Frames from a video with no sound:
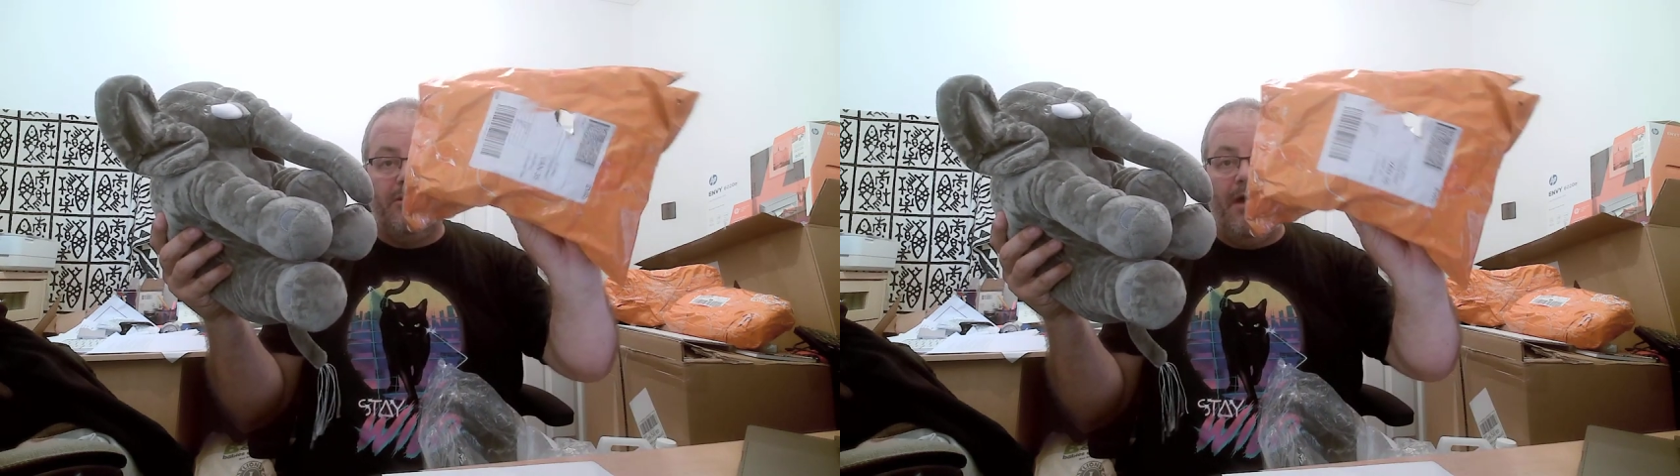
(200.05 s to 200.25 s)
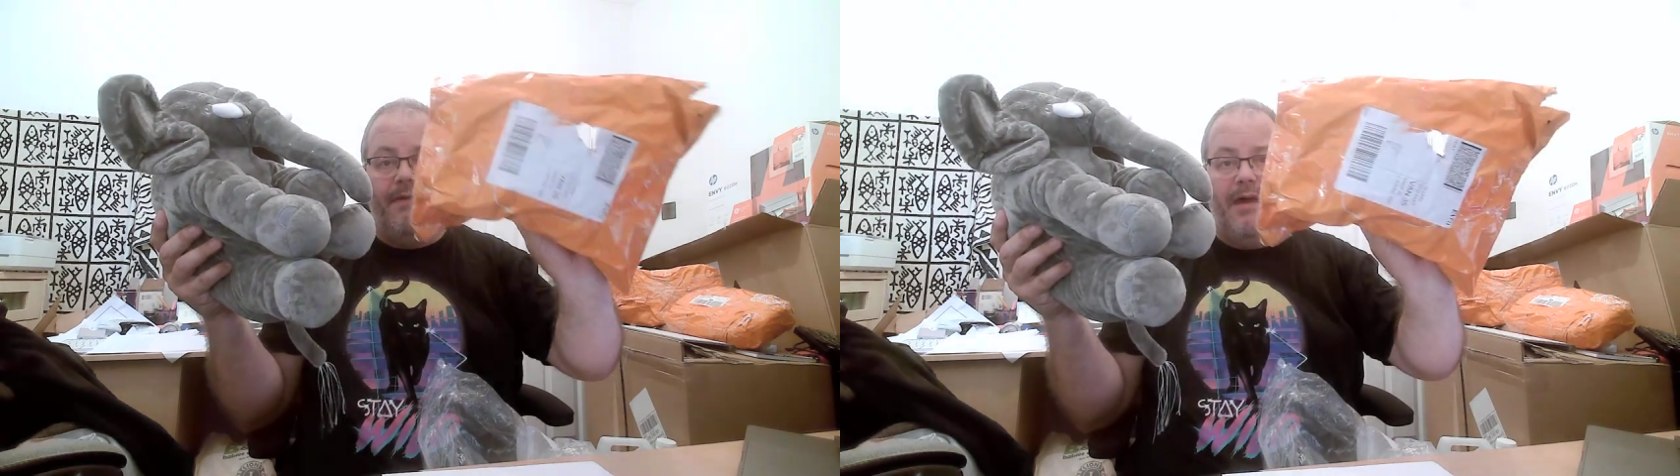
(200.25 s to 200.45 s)

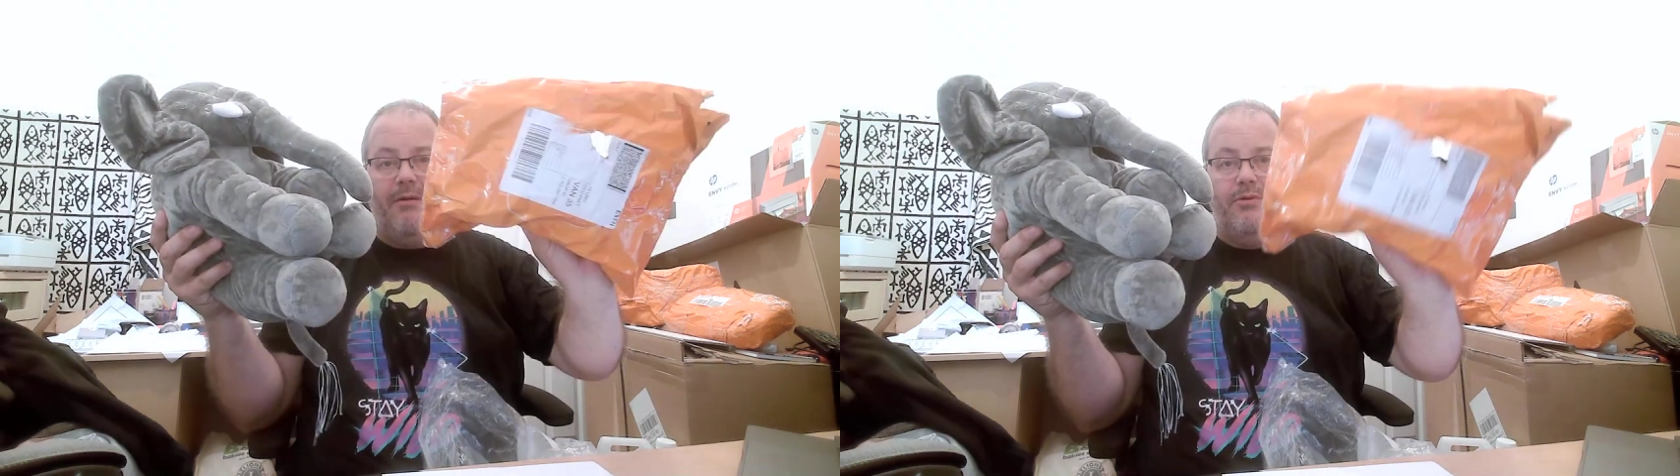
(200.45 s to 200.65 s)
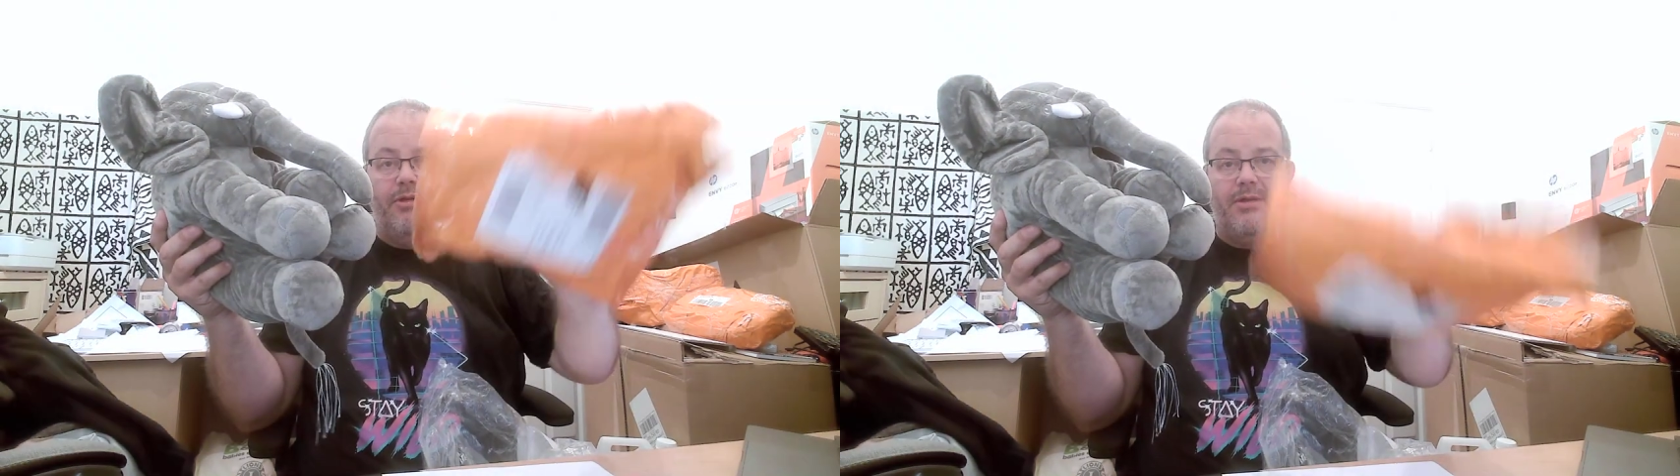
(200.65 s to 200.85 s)
like that,
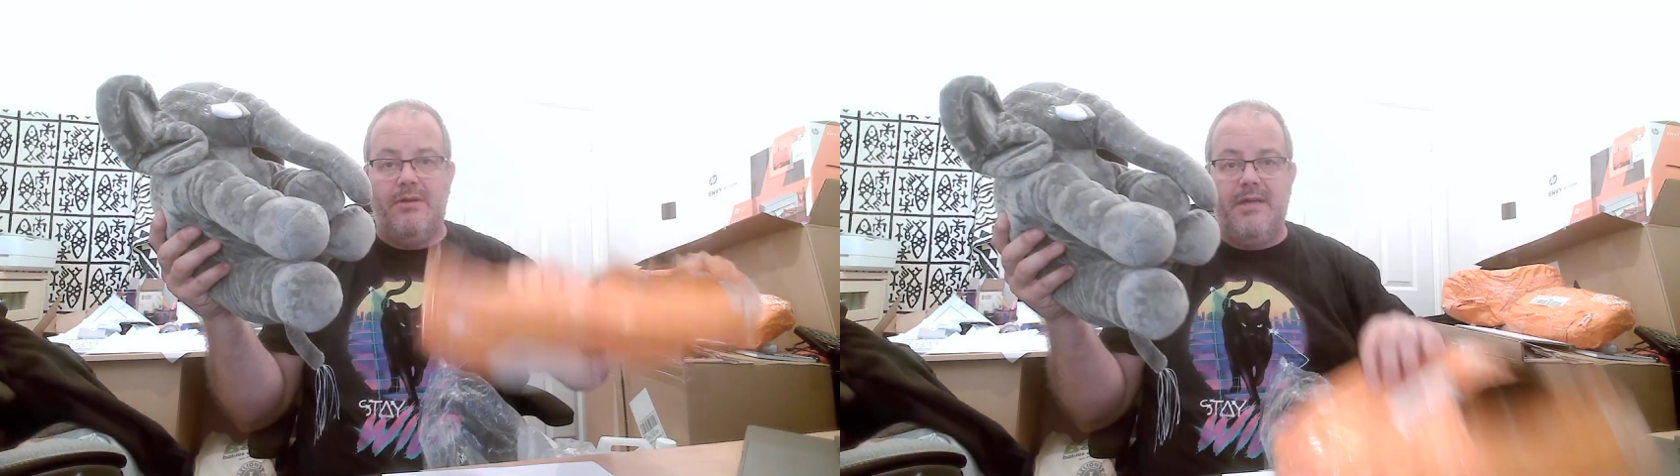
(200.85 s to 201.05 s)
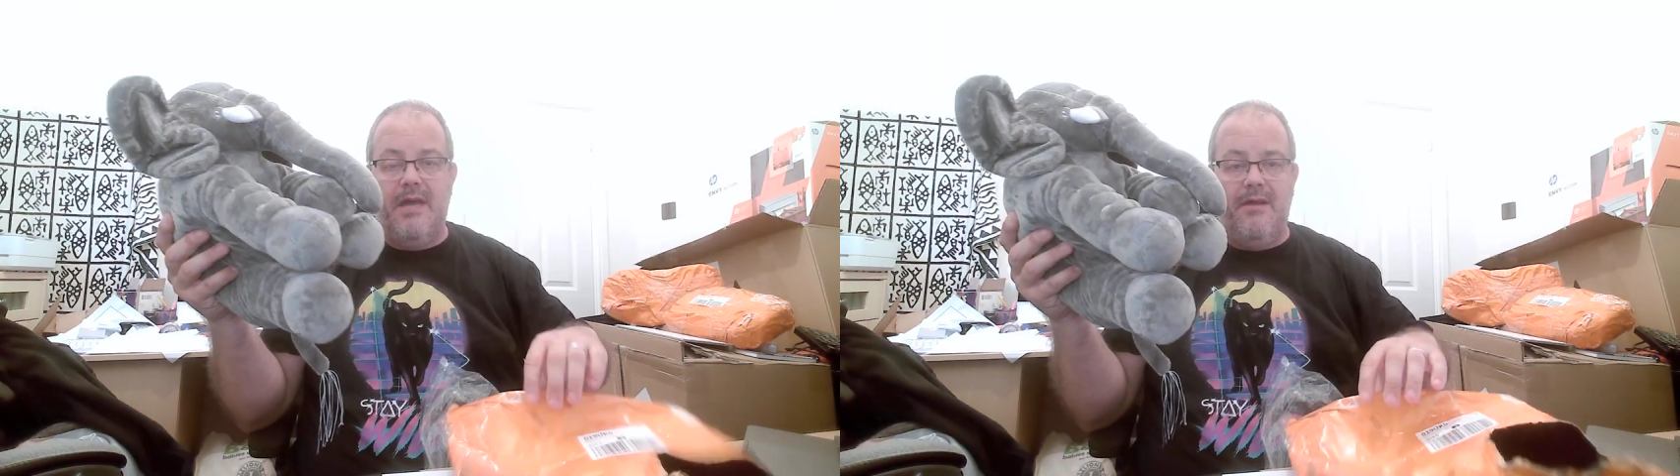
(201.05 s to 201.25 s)
all just stuck
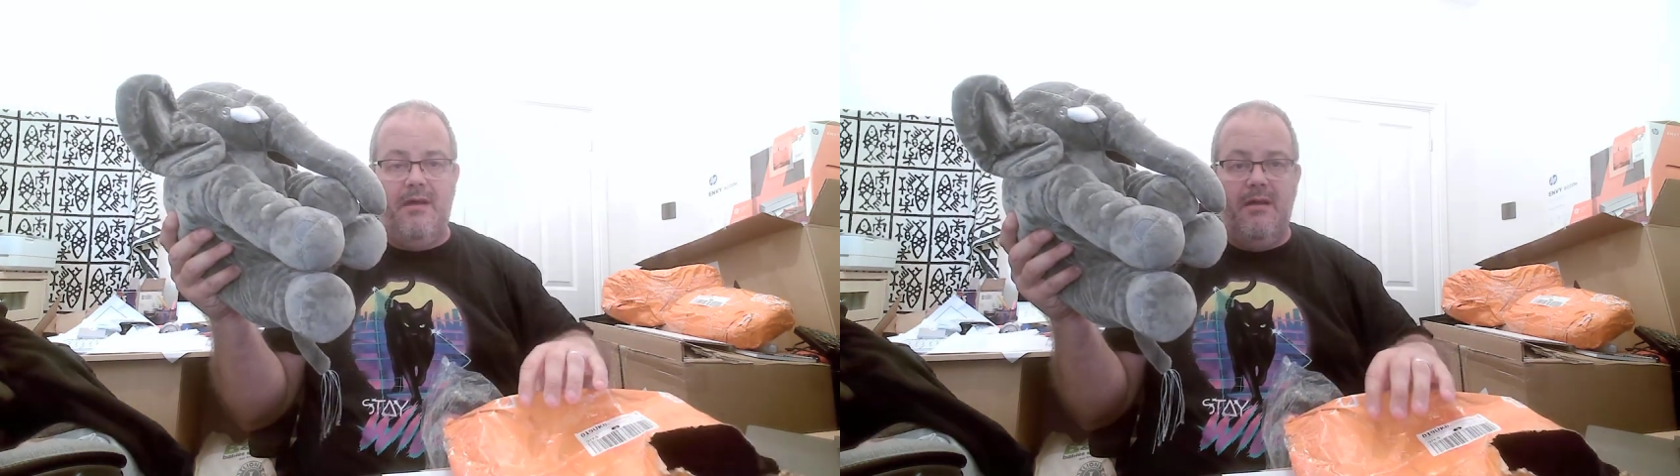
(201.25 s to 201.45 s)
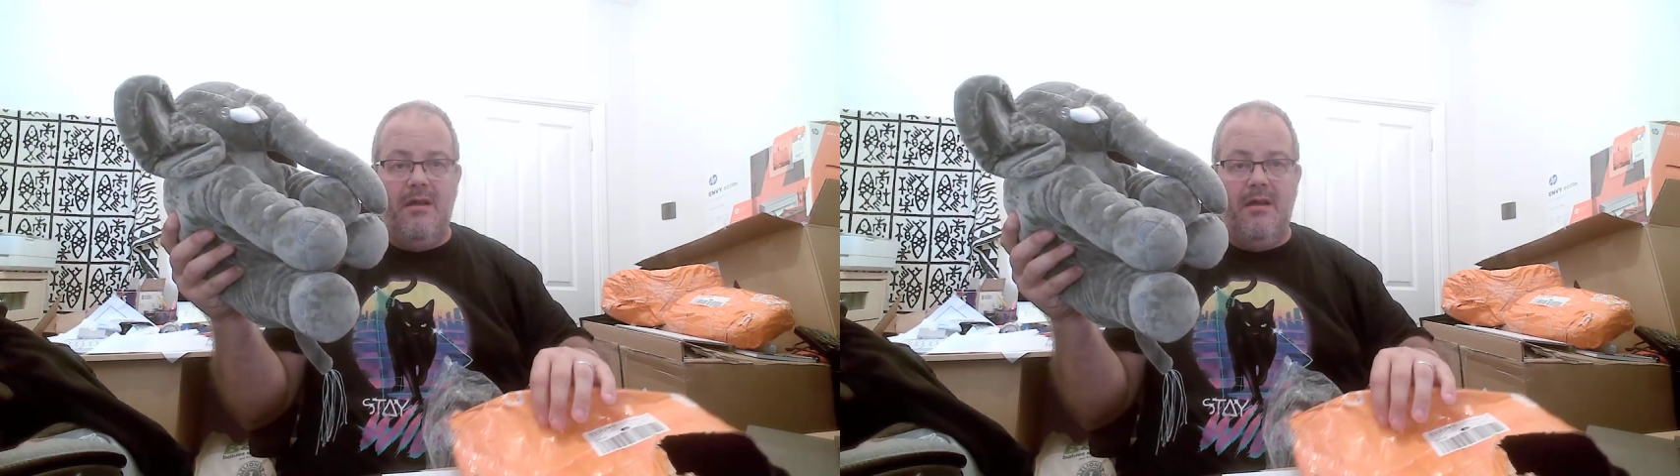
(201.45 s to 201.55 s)
together